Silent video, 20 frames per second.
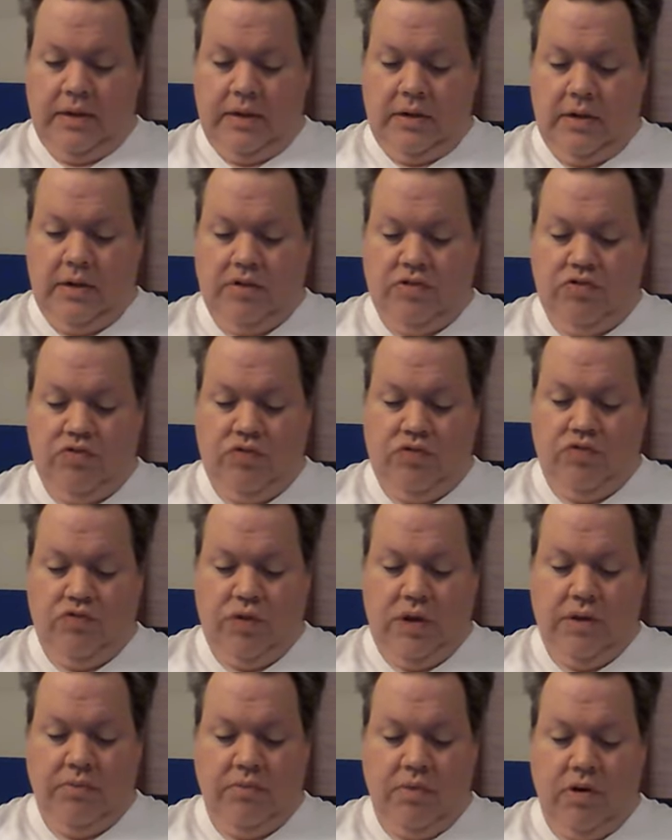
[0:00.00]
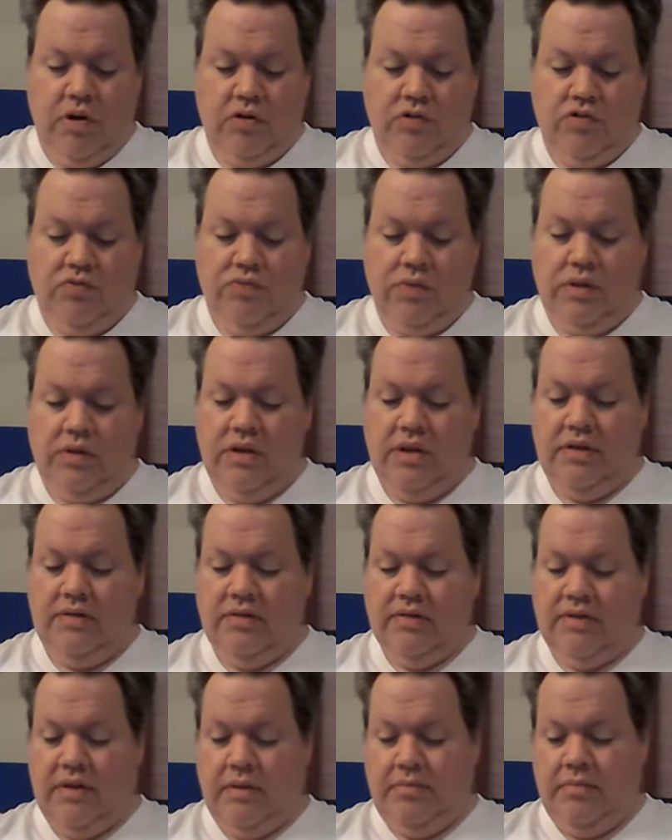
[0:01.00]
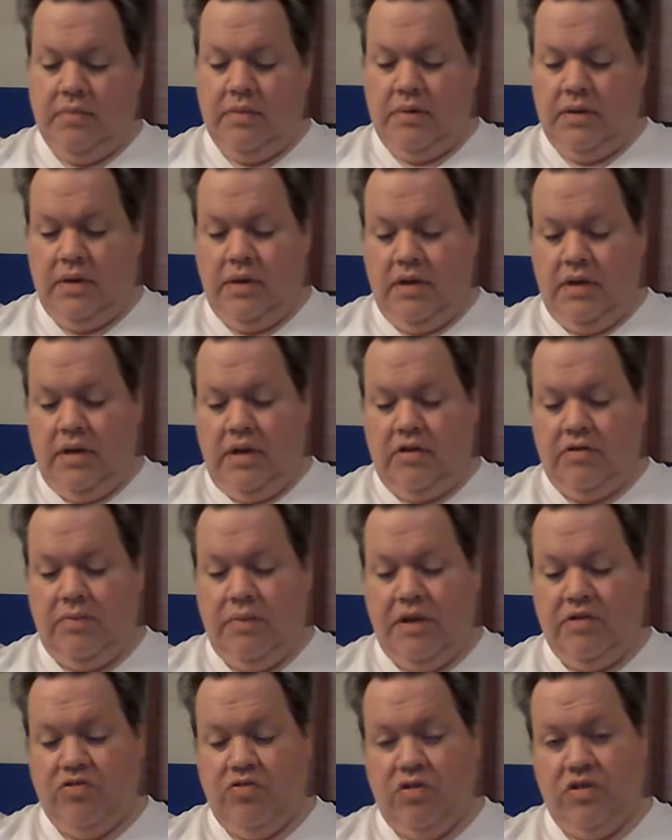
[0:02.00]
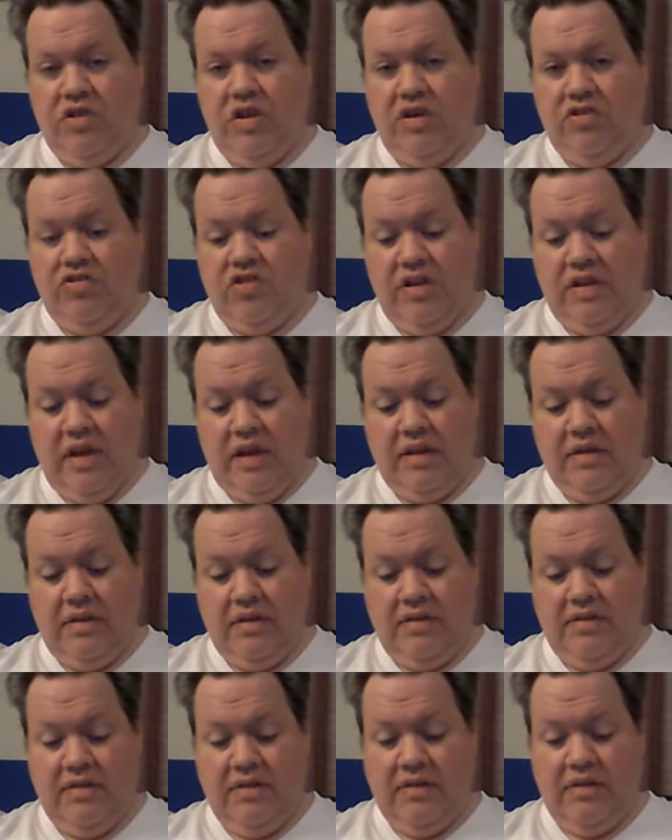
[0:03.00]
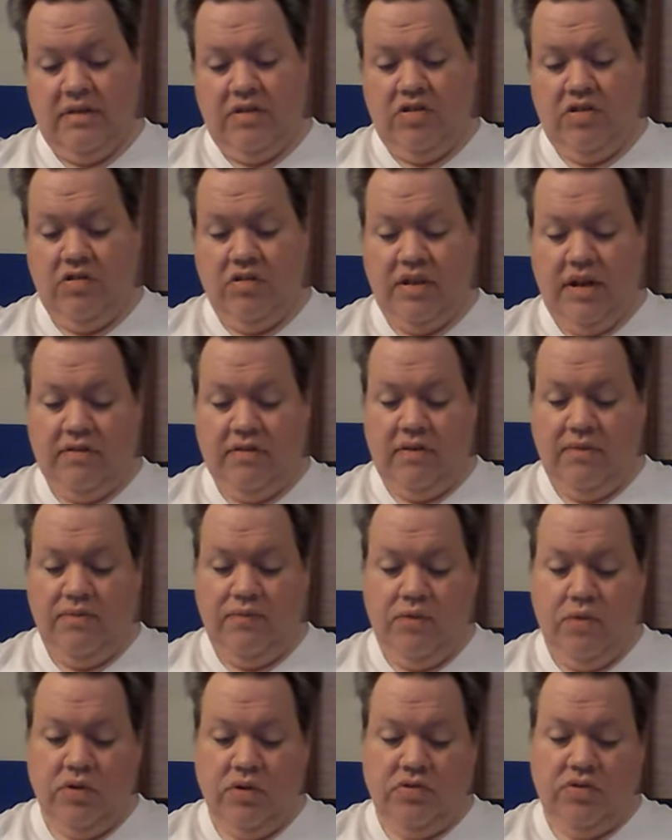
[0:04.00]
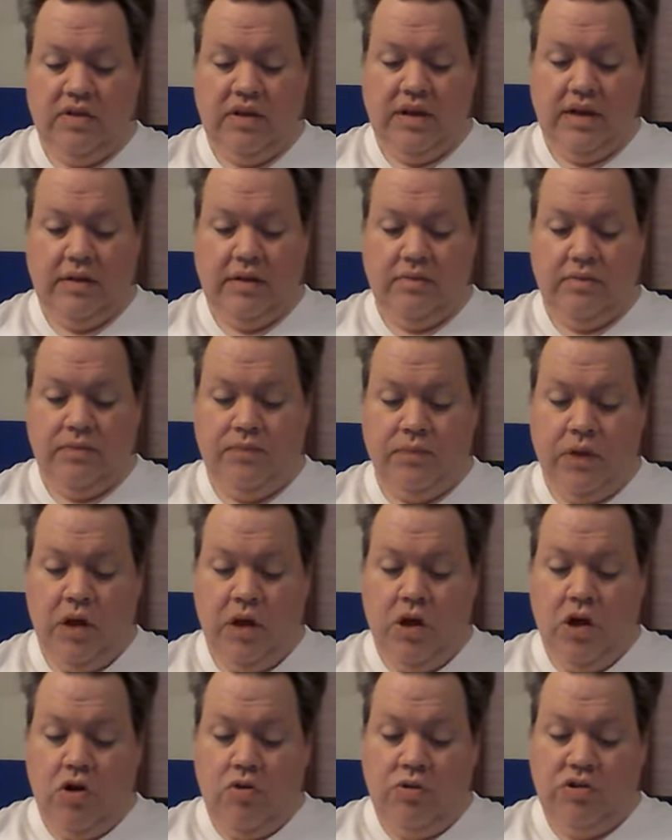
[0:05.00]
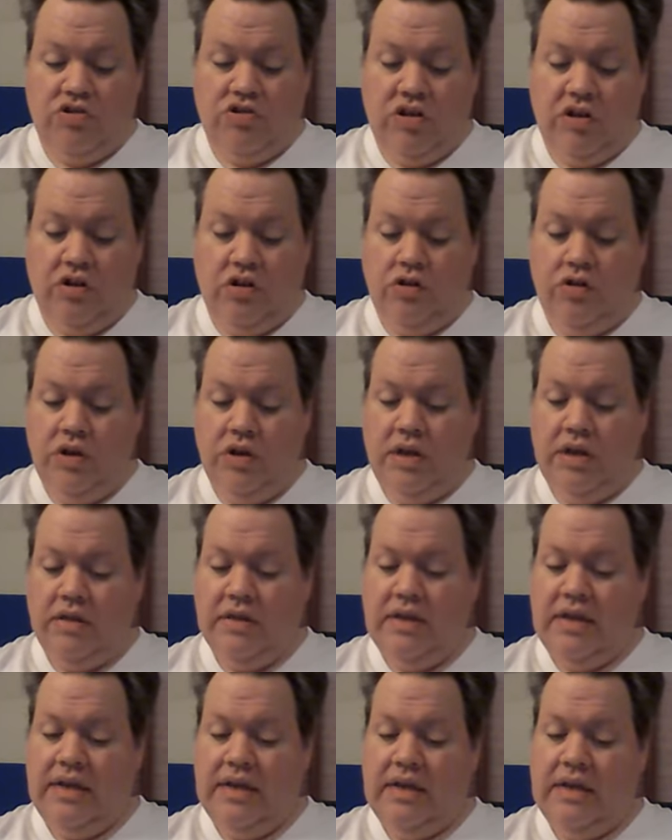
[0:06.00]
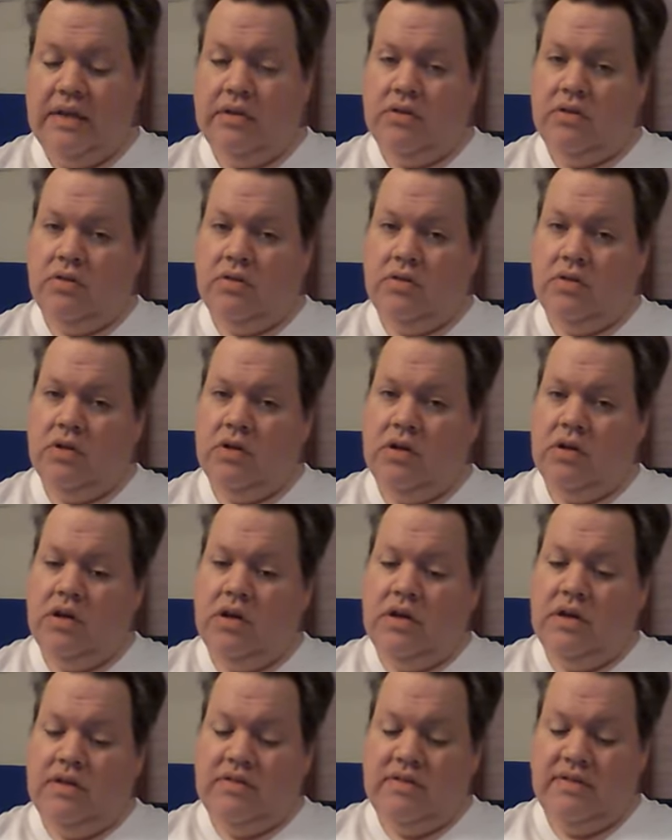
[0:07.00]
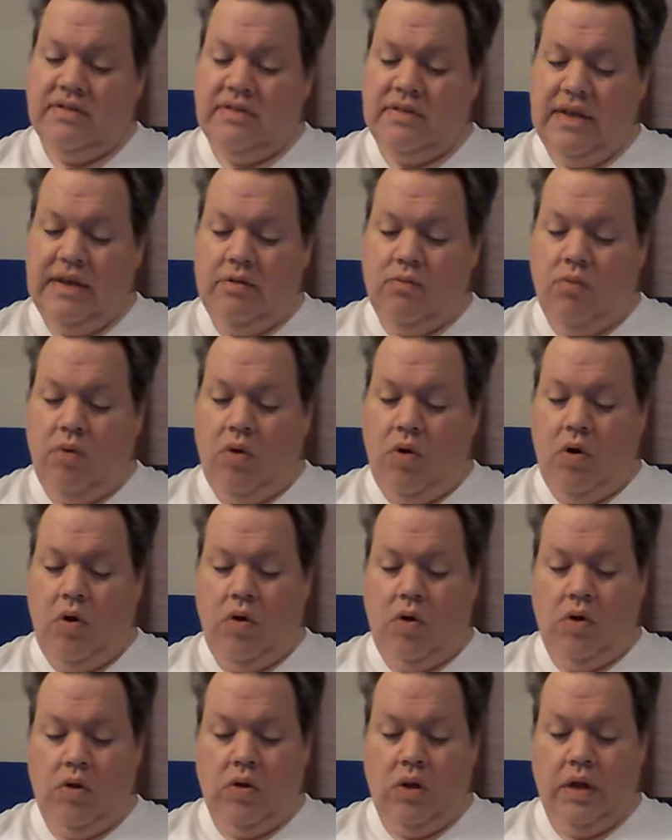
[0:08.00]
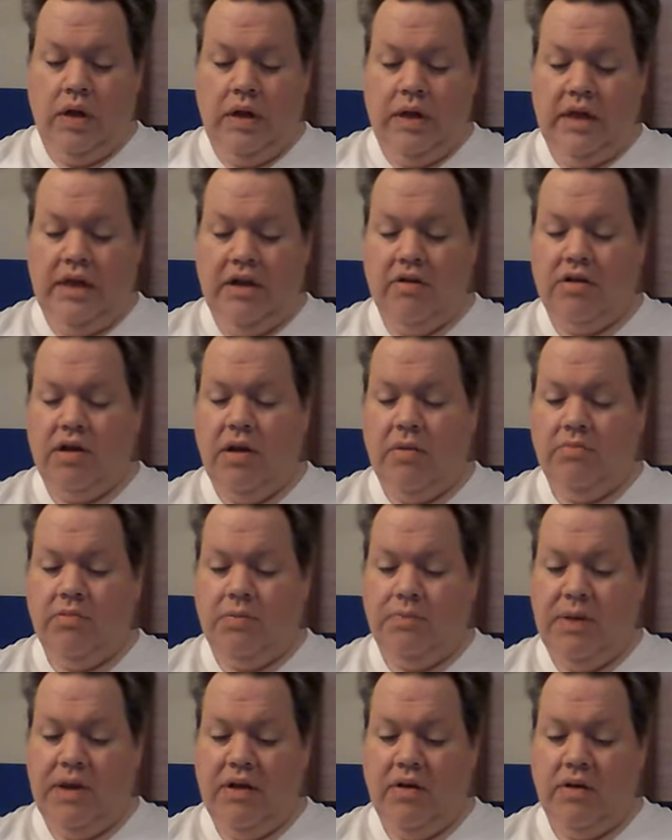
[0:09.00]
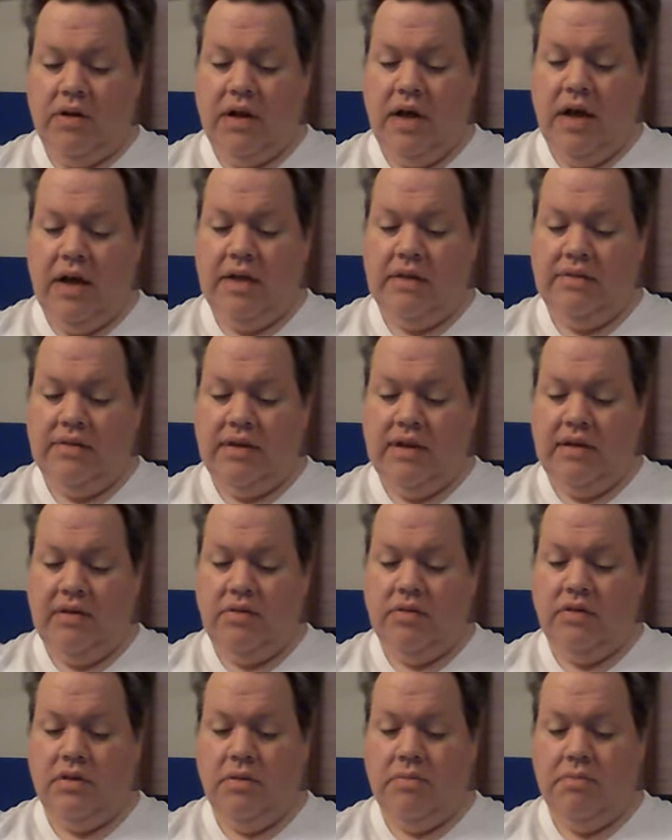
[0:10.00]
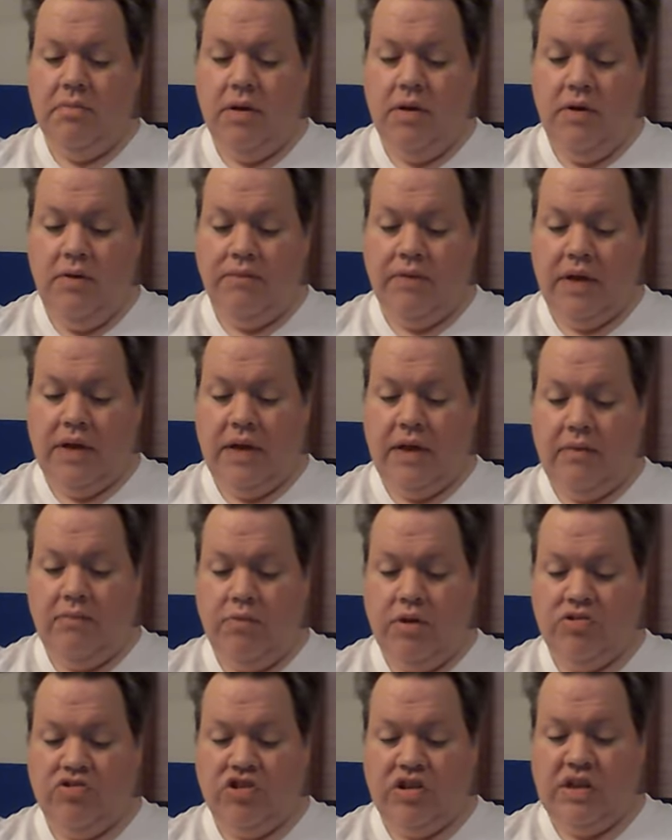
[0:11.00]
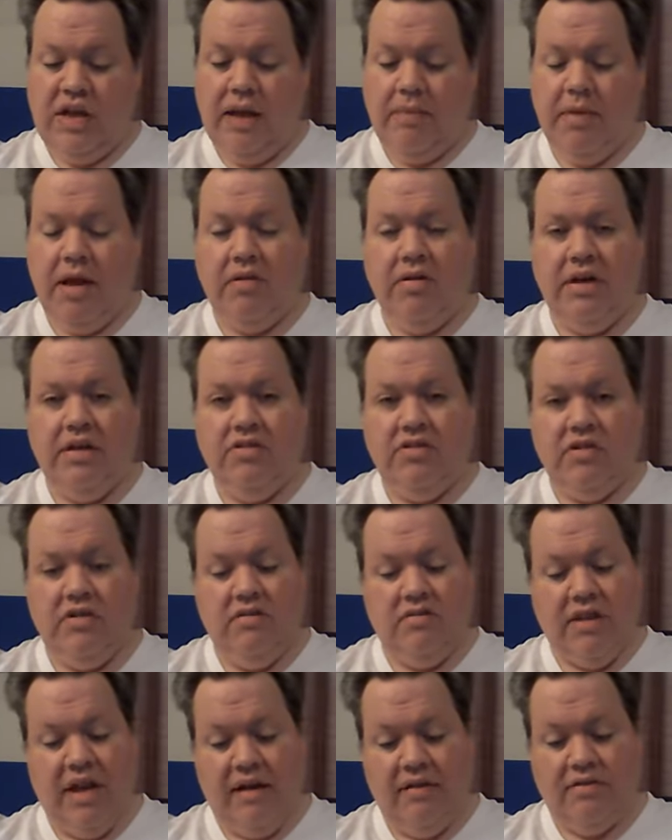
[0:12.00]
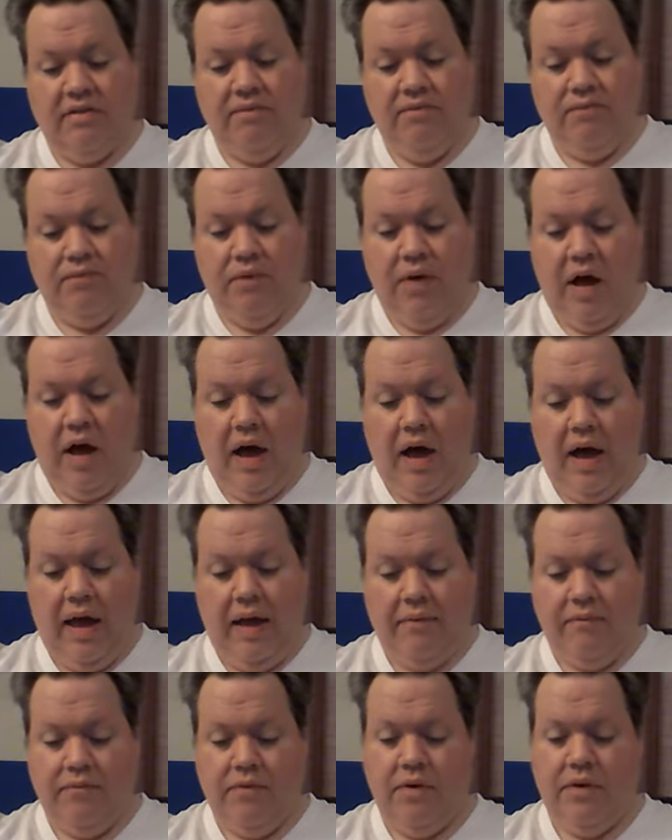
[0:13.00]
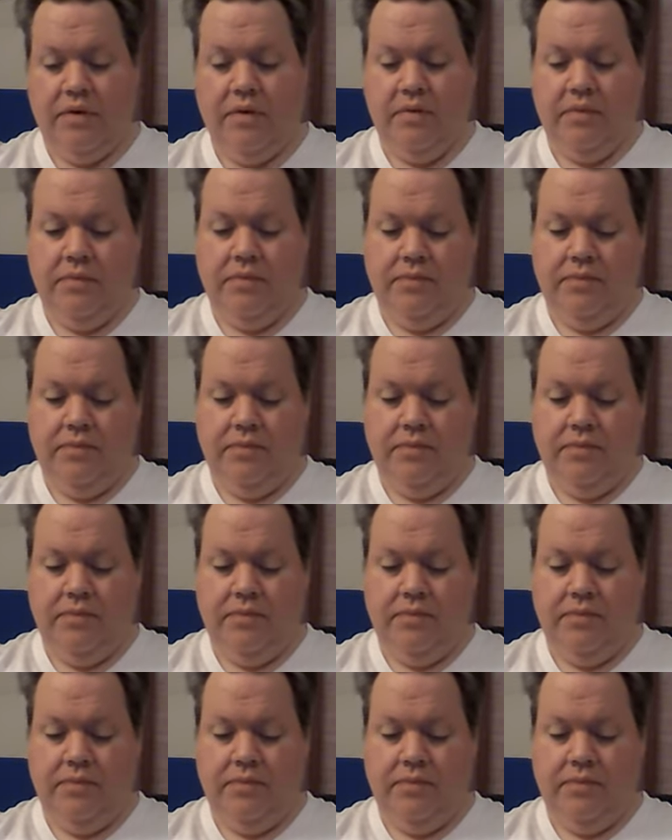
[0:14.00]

Because DreamWorks released um, a special edition in 2014 which included the sequel, Here Comes Peter Cottontail, the movie, which came out in 2005. and